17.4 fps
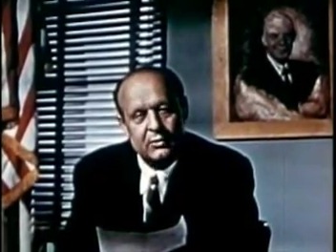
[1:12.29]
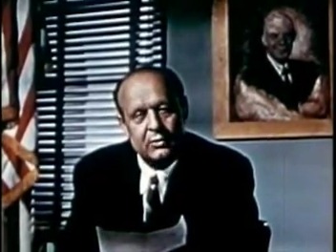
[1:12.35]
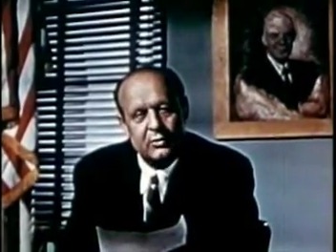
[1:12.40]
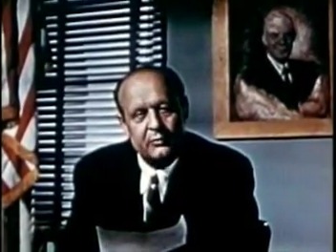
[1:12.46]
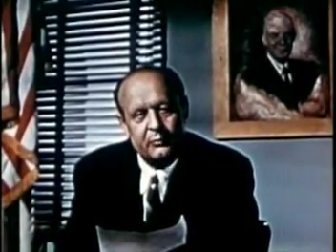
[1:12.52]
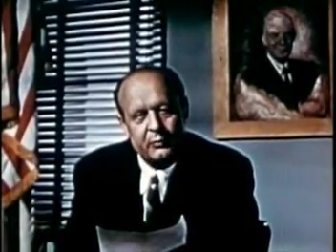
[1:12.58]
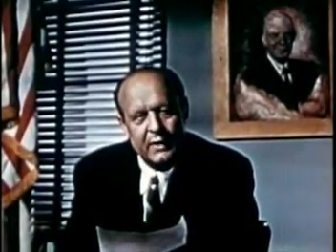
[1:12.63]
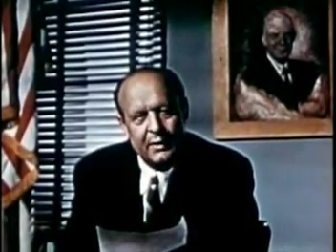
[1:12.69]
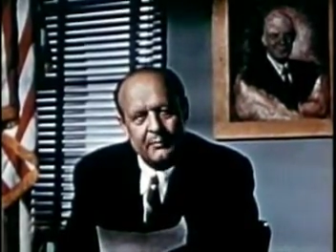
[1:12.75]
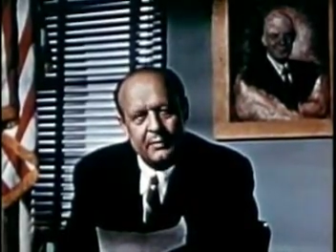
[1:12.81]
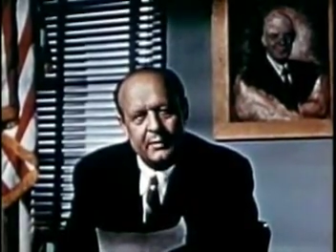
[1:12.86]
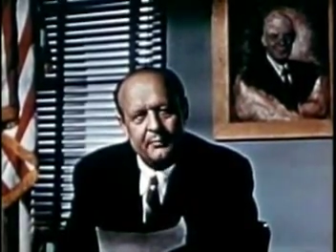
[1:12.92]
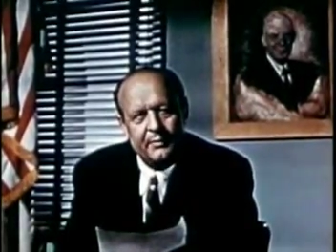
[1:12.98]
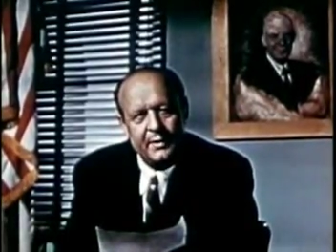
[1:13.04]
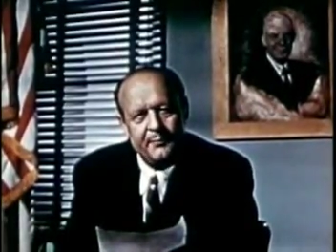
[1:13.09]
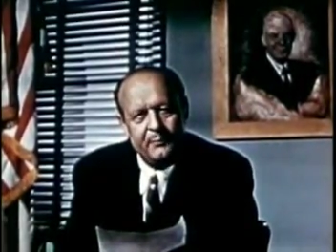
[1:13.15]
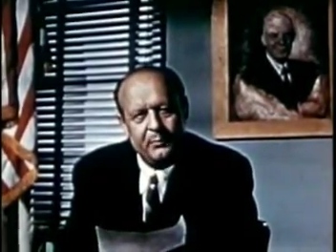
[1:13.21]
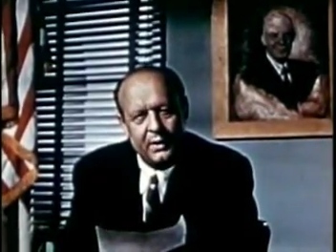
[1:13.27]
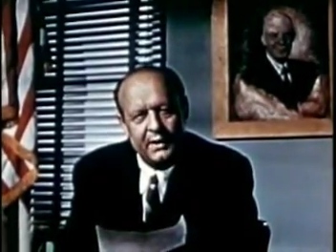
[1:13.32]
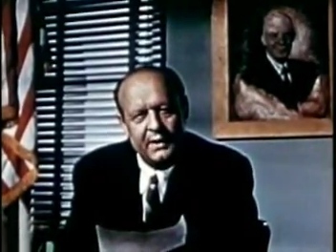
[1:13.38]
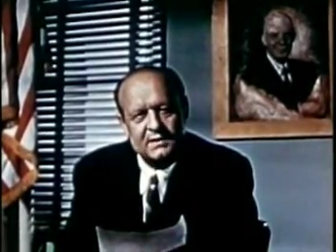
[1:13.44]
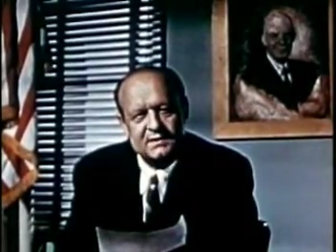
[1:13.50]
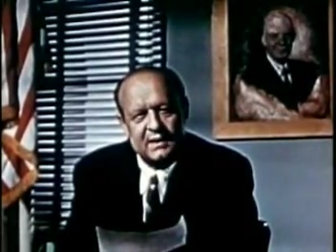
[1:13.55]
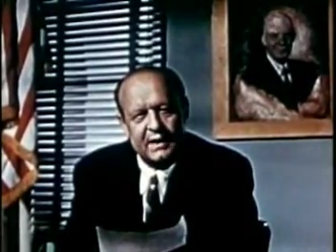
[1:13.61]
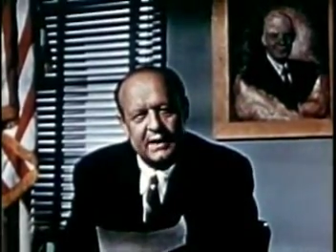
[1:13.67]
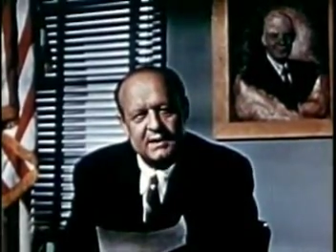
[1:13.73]
could probably
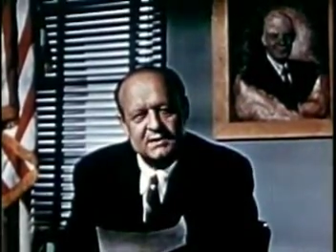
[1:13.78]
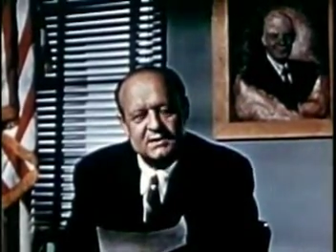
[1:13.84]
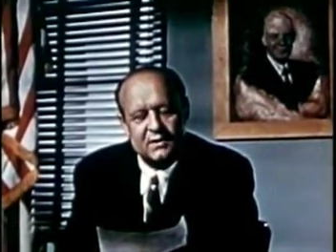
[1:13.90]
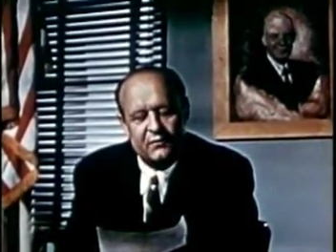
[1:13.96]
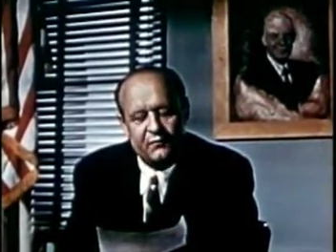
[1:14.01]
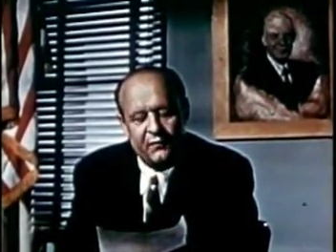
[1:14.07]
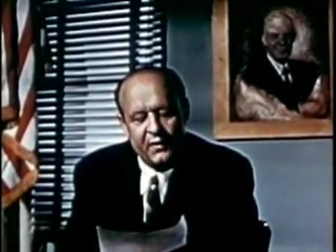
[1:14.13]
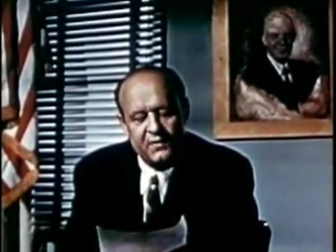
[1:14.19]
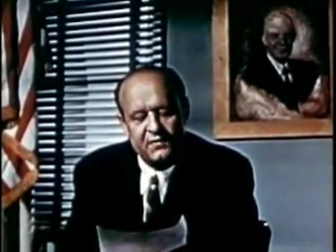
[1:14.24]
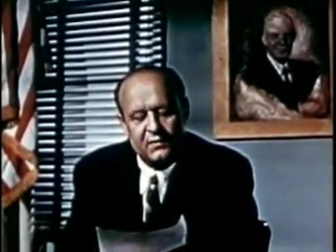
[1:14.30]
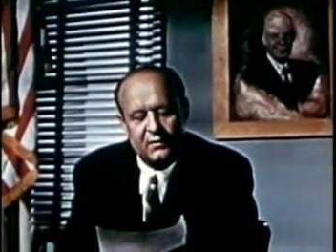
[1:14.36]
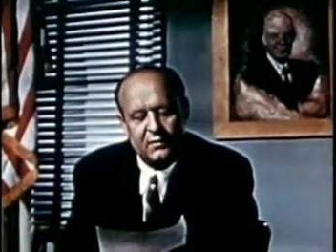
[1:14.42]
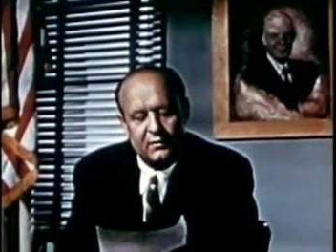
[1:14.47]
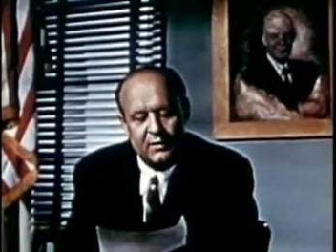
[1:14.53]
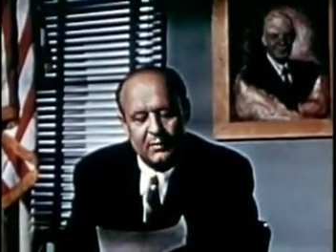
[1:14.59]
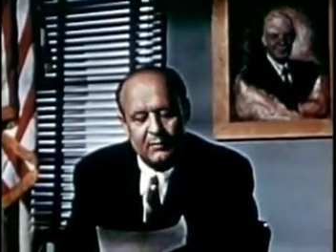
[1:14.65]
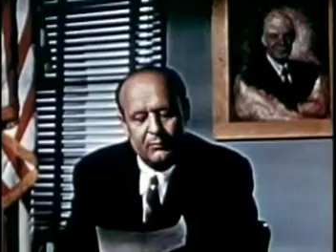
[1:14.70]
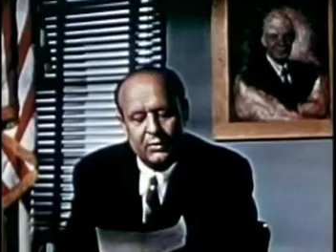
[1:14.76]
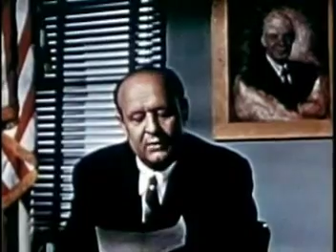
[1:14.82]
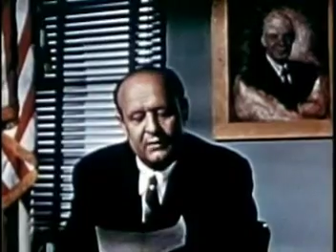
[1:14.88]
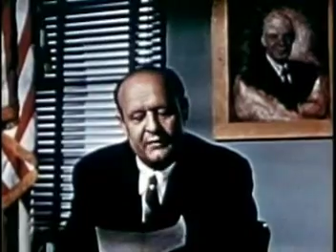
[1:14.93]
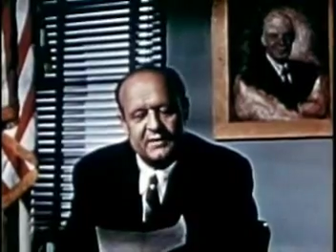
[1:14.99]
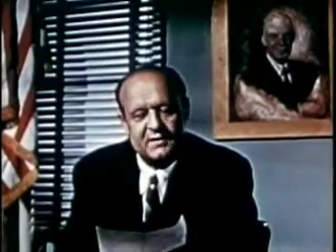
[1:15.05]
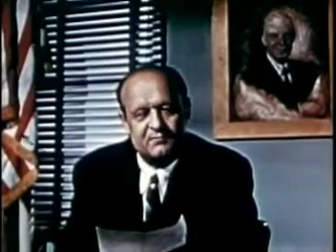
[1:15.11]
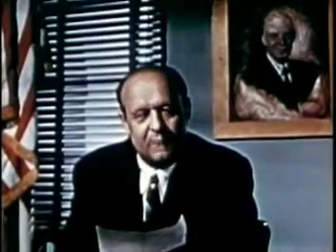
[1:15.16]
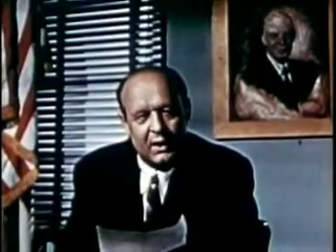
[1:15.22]
place a sufficient number
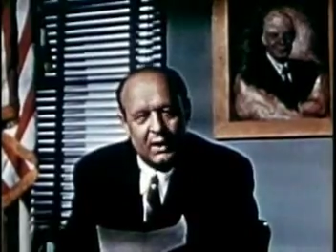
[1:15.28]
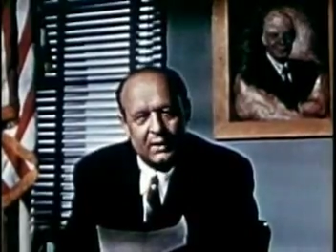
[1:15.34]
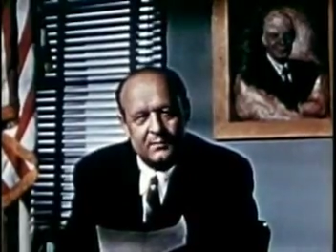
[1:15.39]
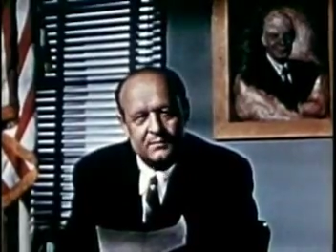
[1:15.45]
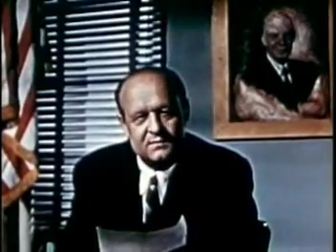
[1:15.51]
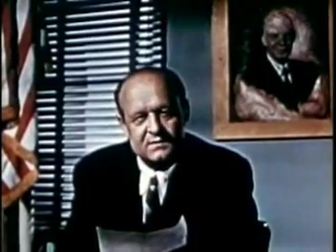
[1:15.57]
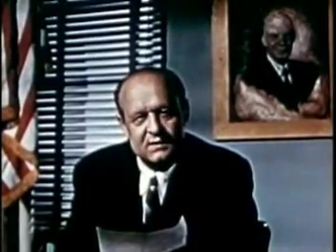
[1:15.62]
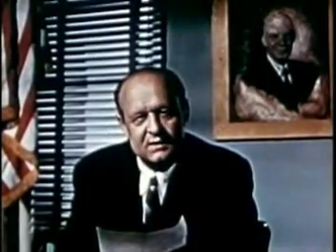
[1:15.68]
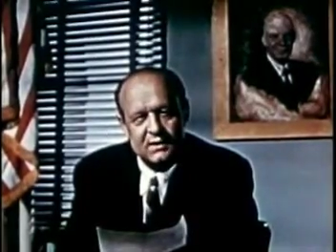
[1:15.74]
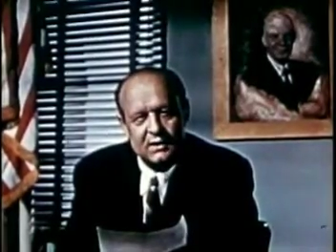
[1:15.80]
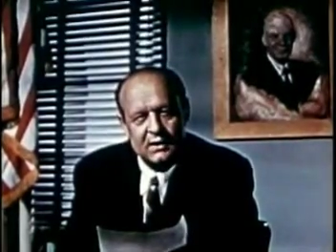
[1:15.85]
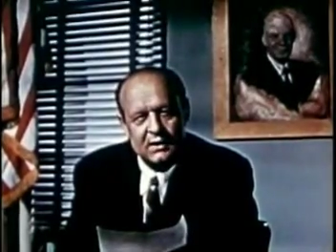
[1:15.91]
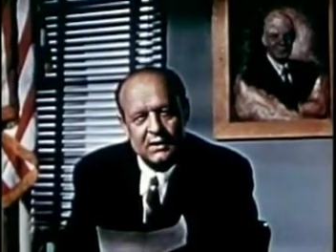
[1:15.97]
of his bombs